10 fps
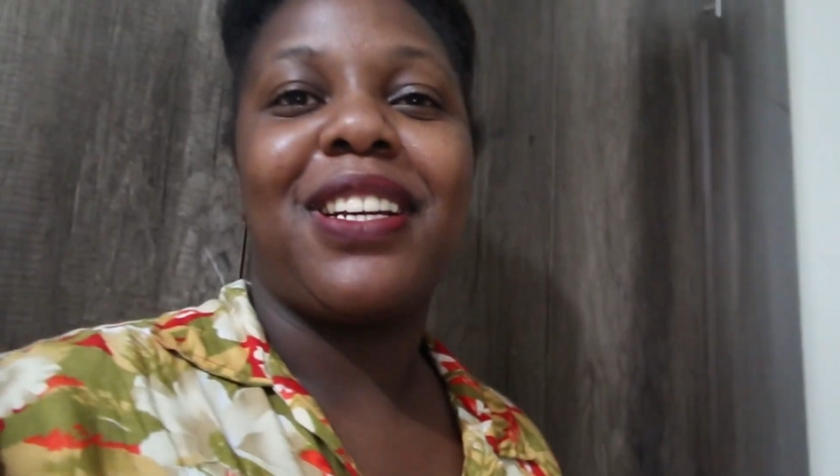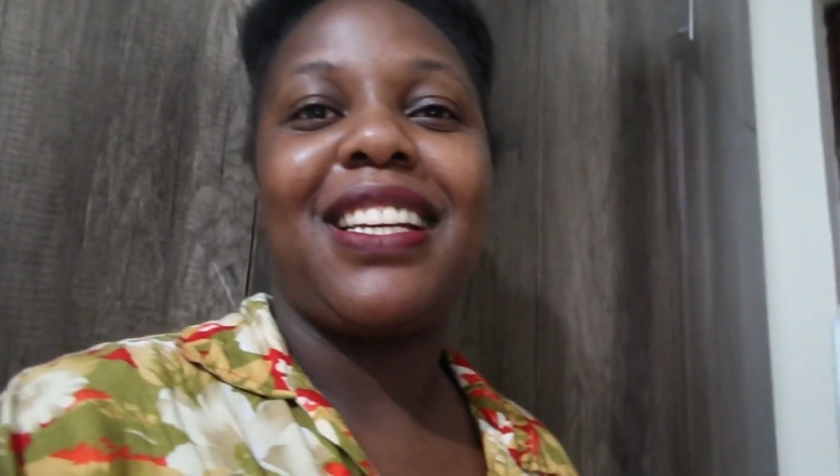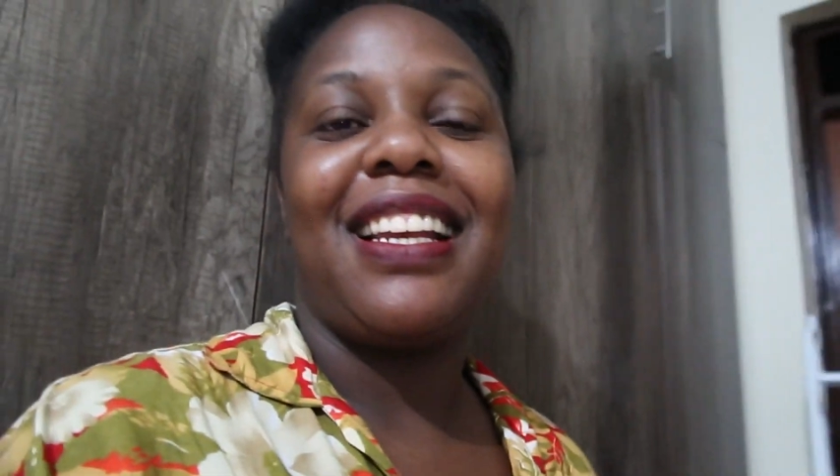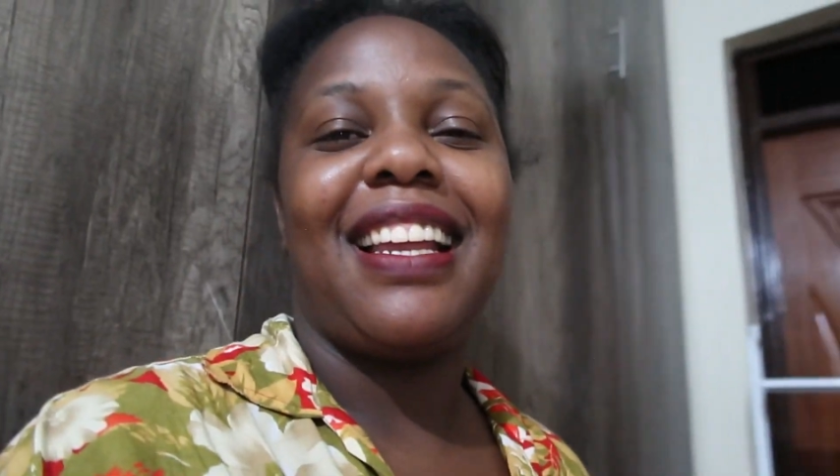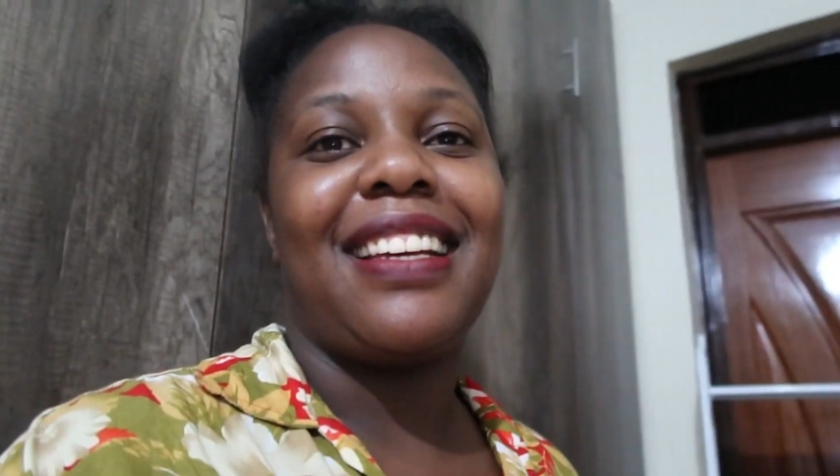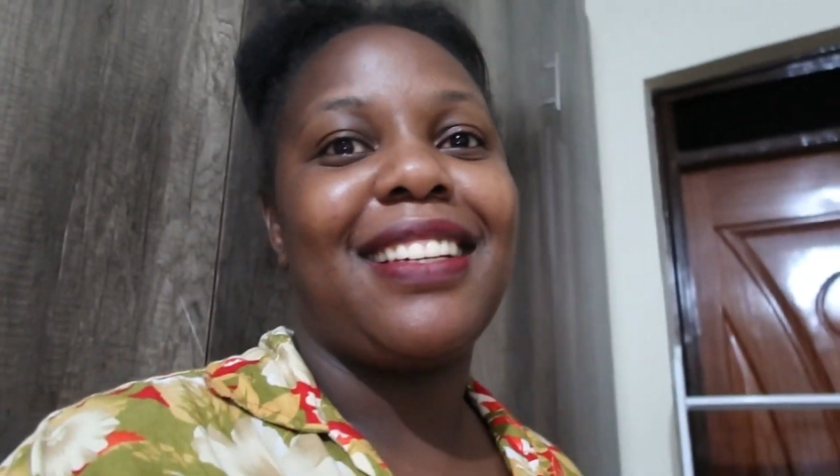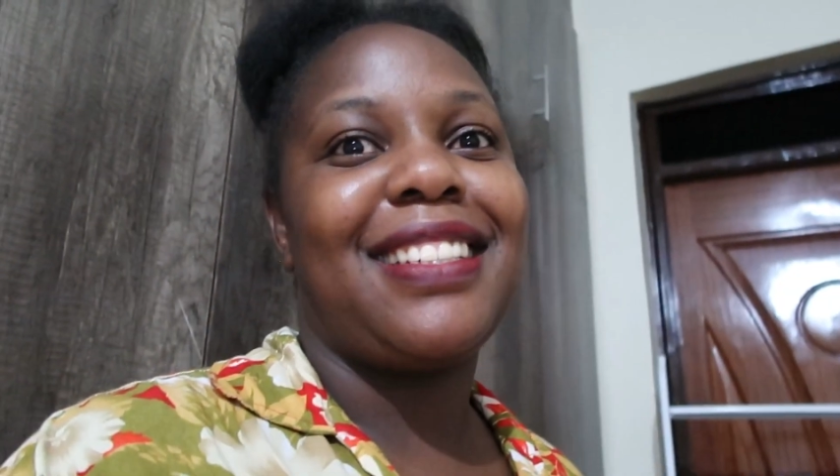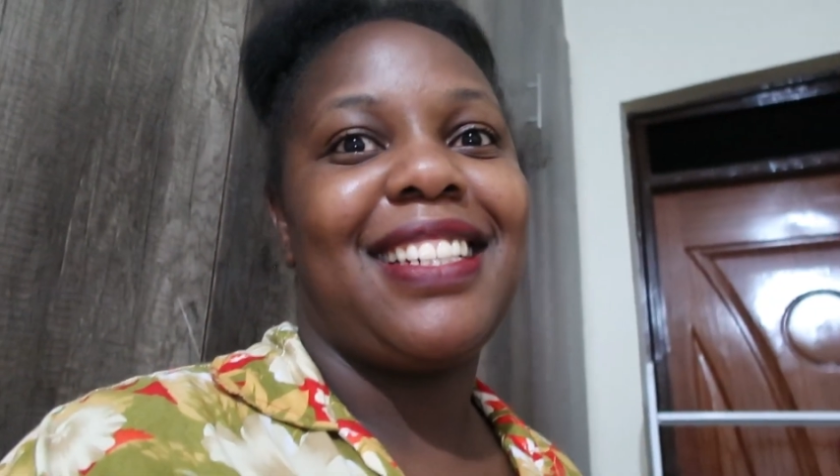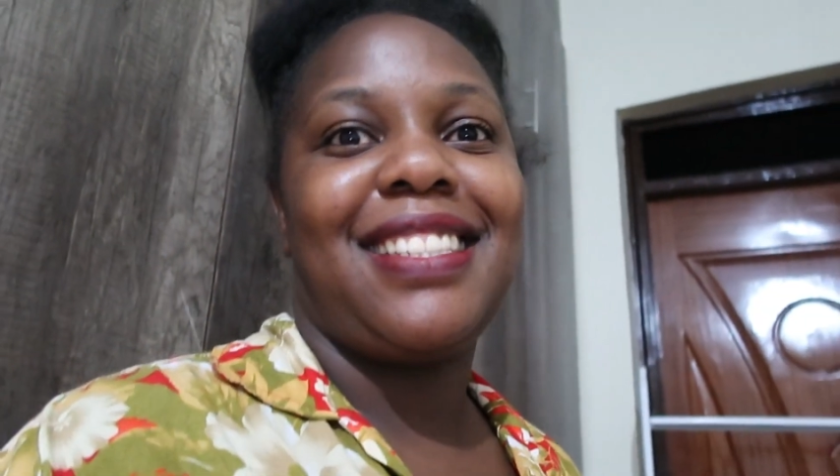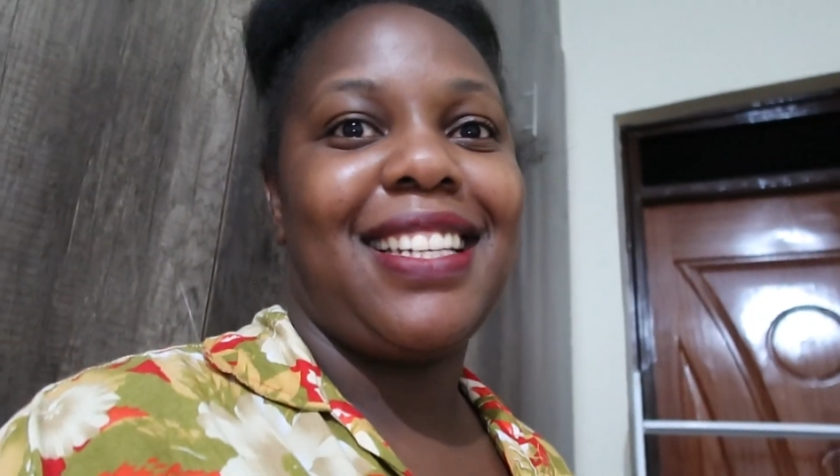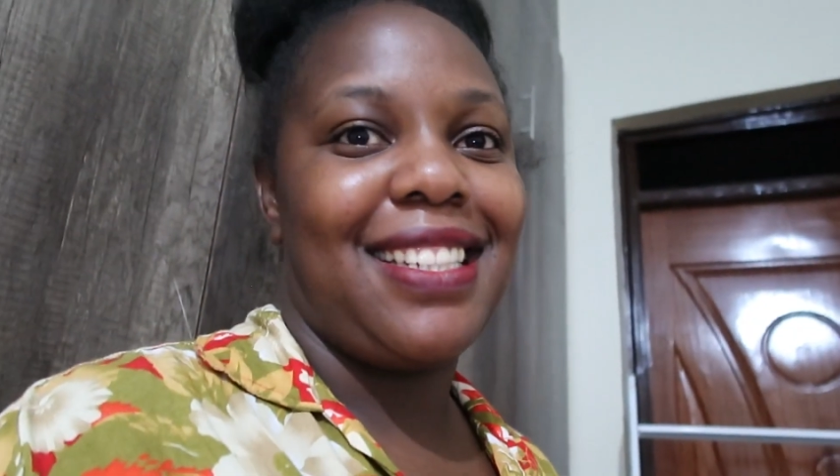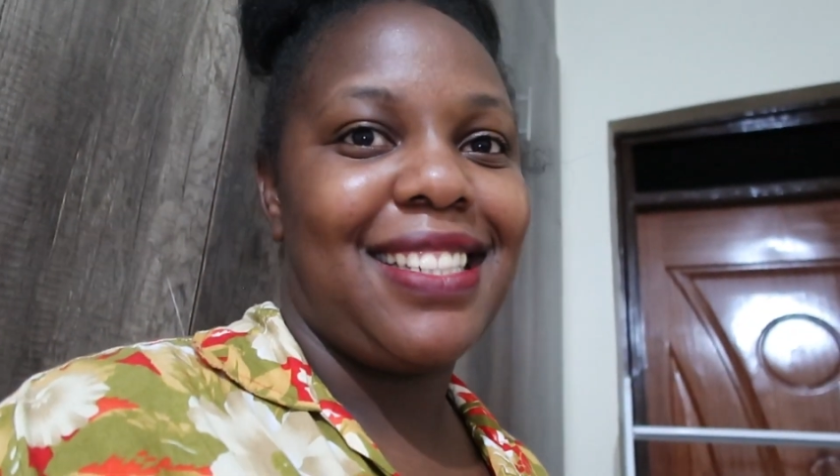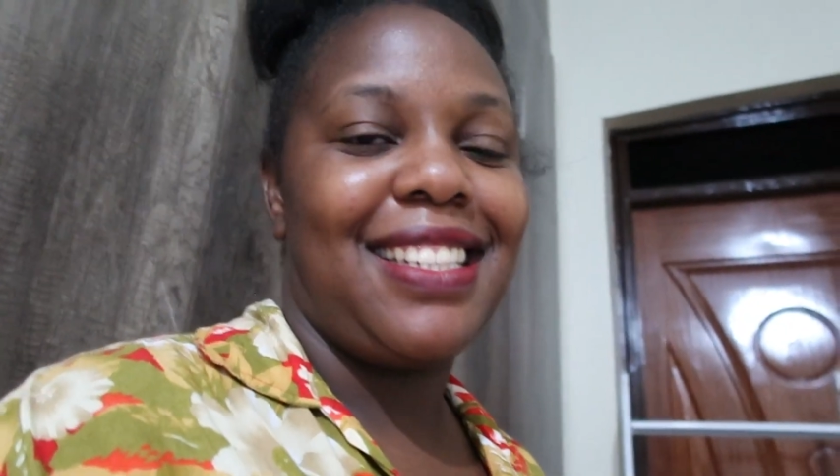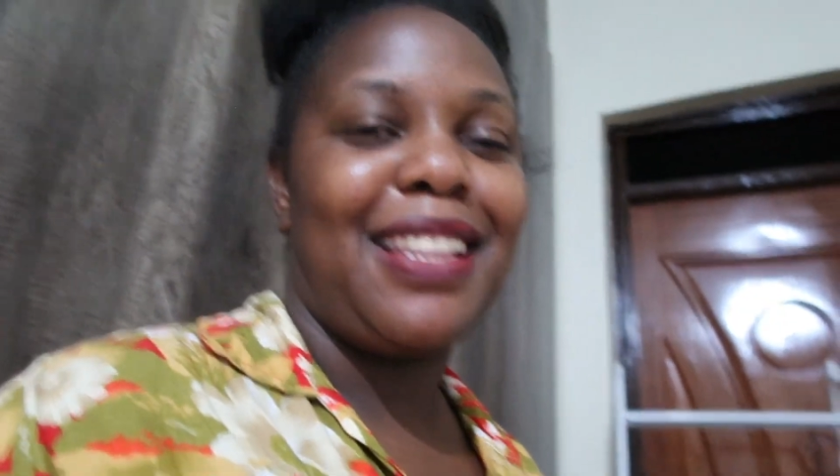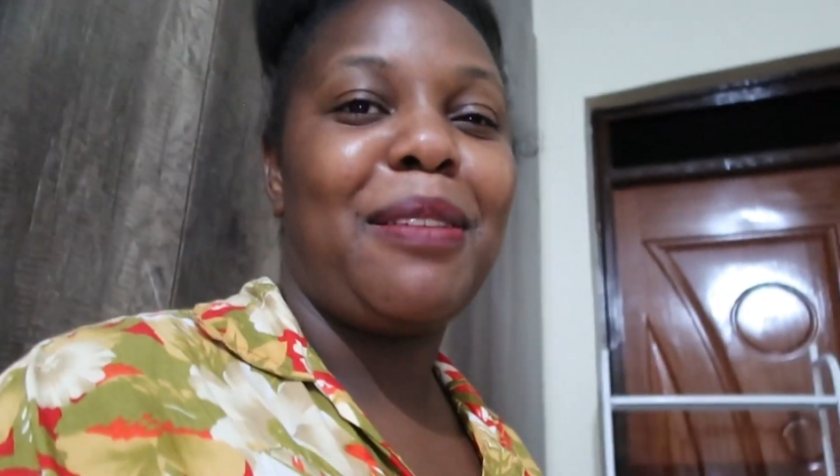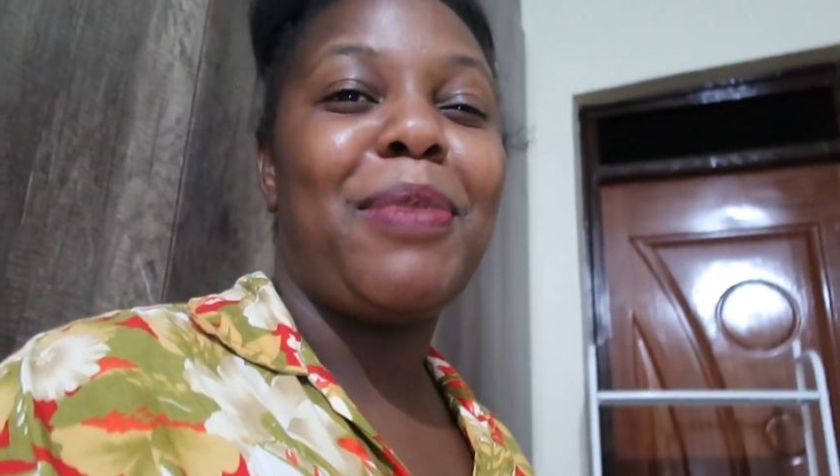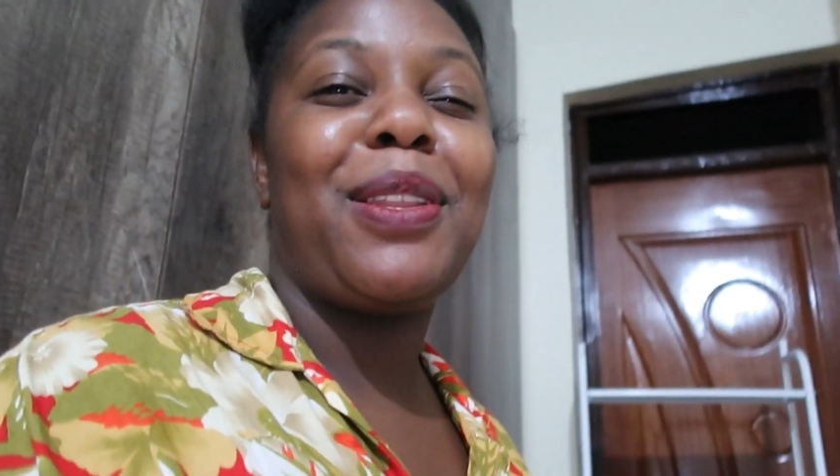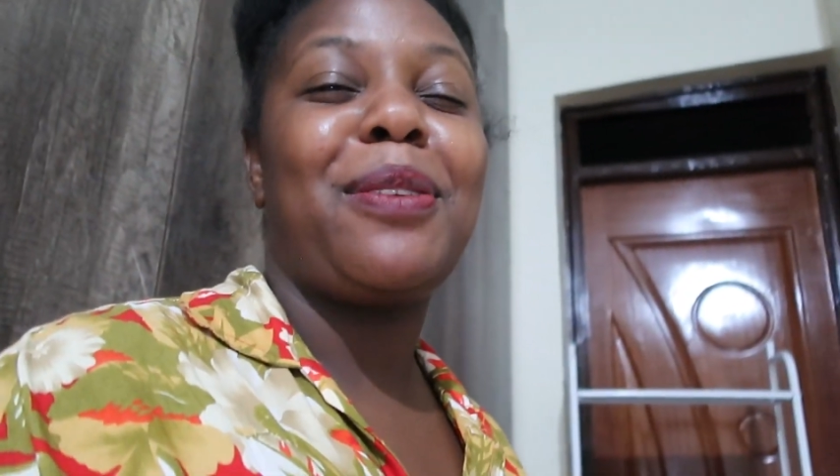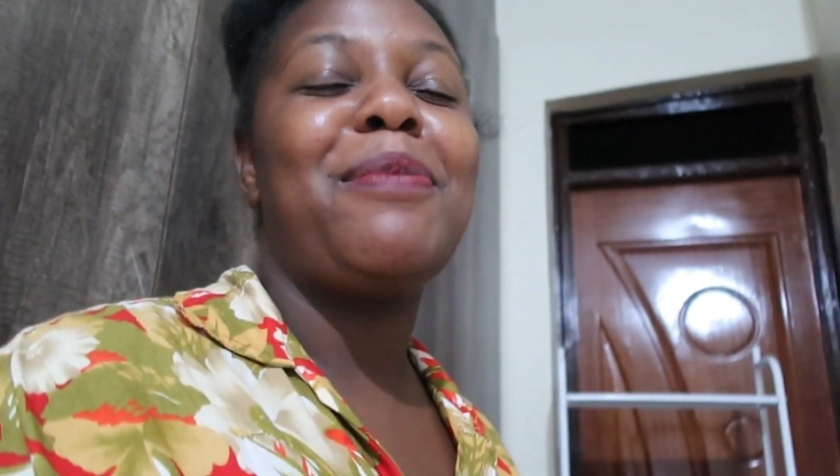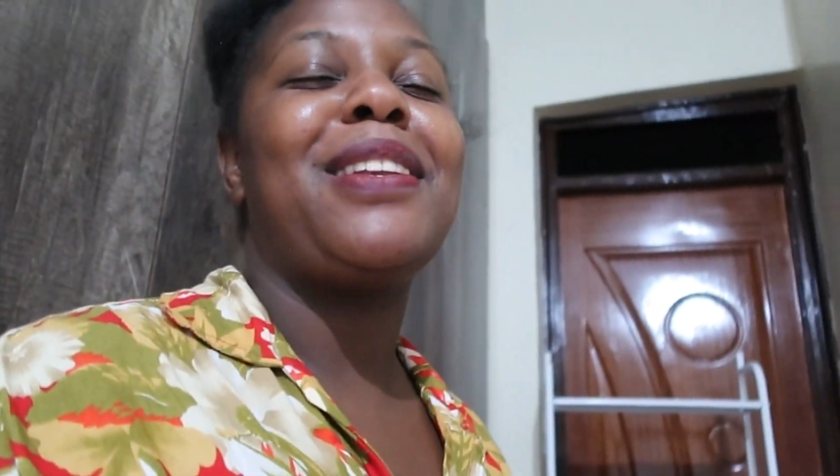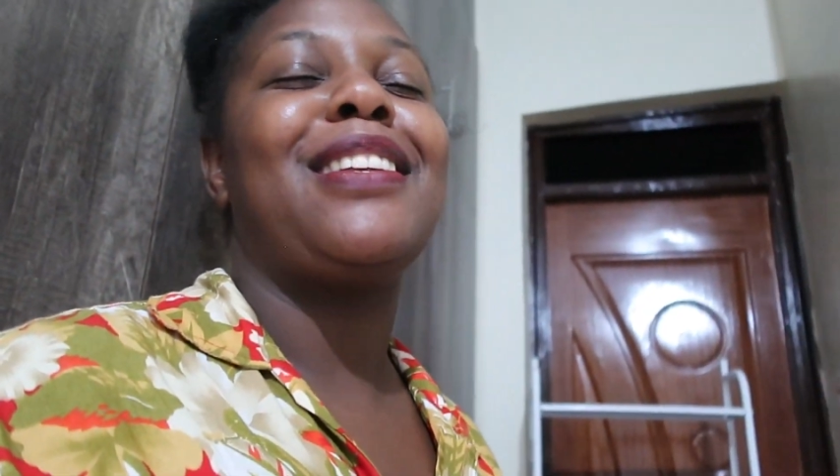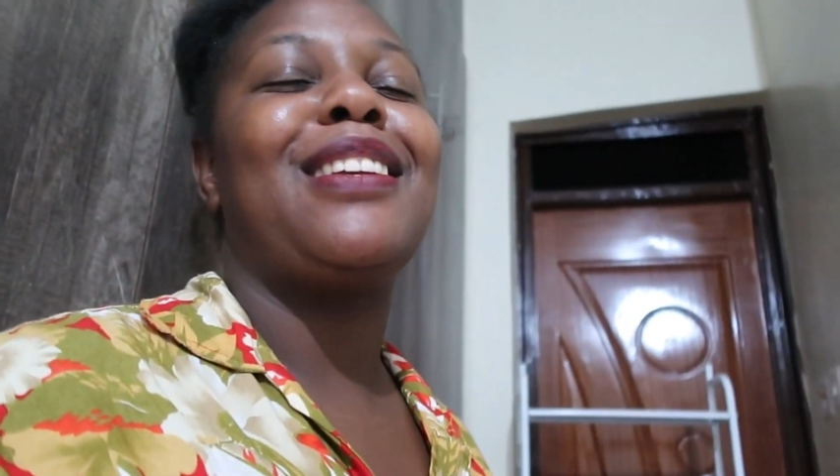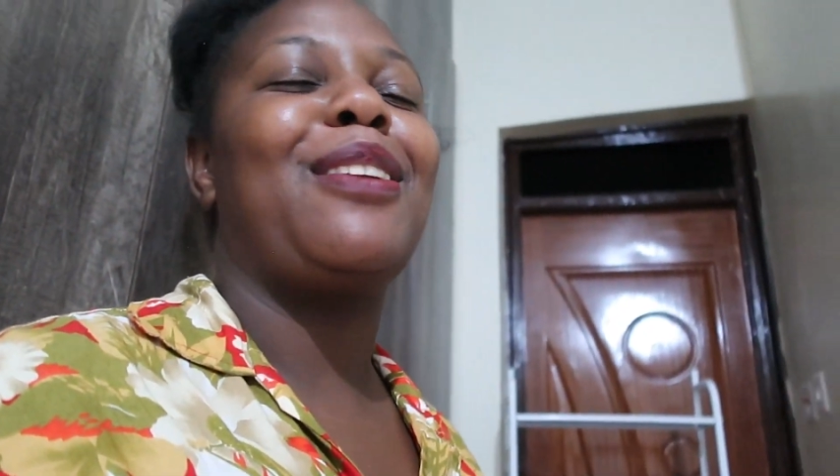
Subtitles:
already like tested it in the bathroom and it